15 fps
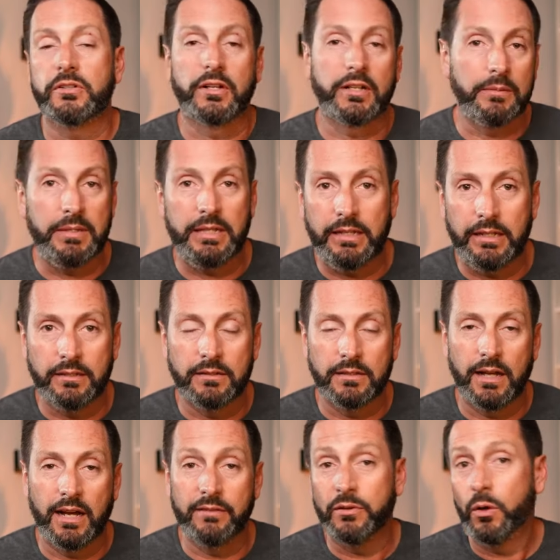you're gonna be eaten
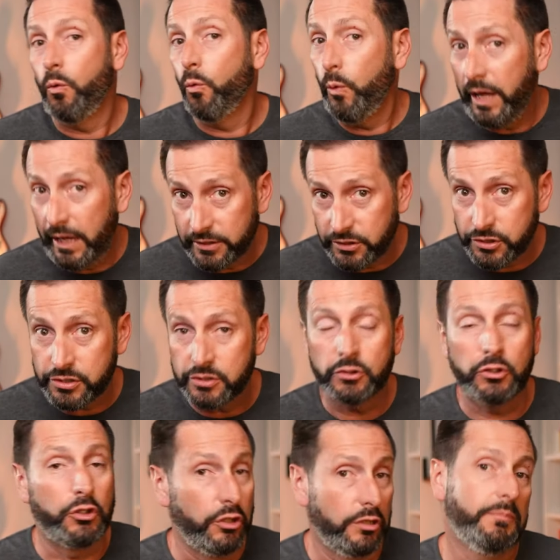alive, which
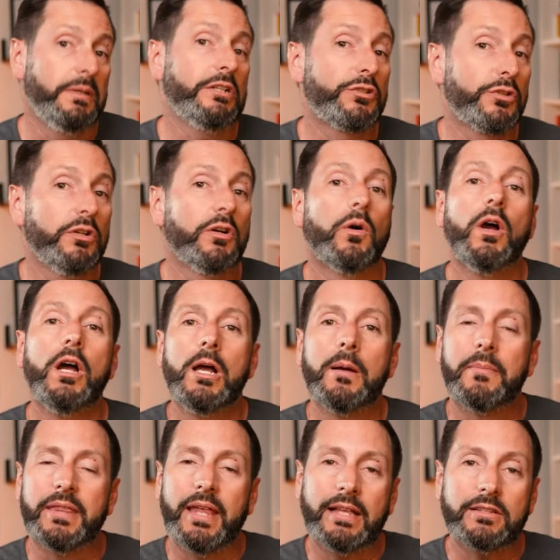could be true,
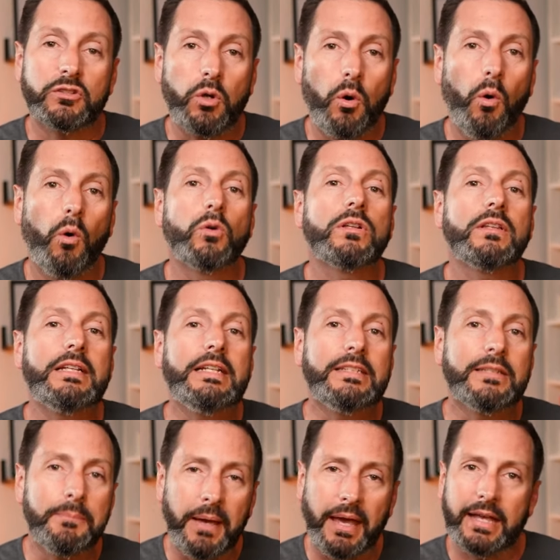but that totally
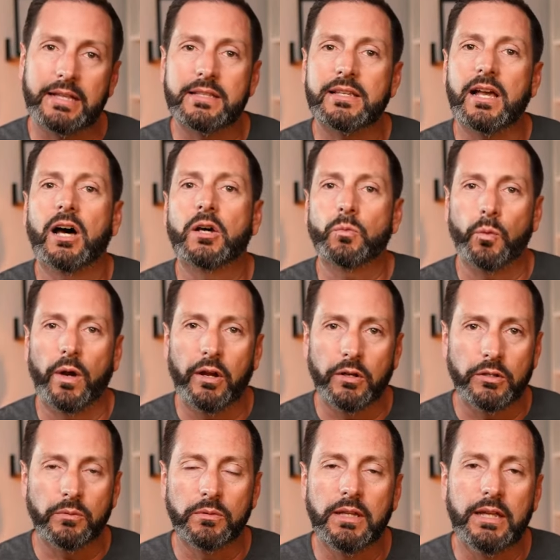depends on where
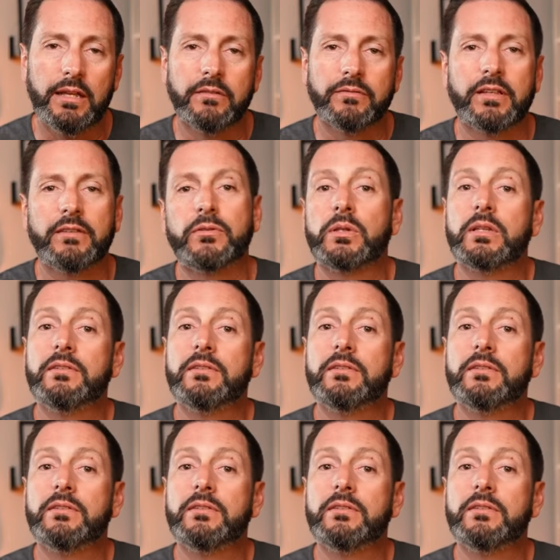you live. If you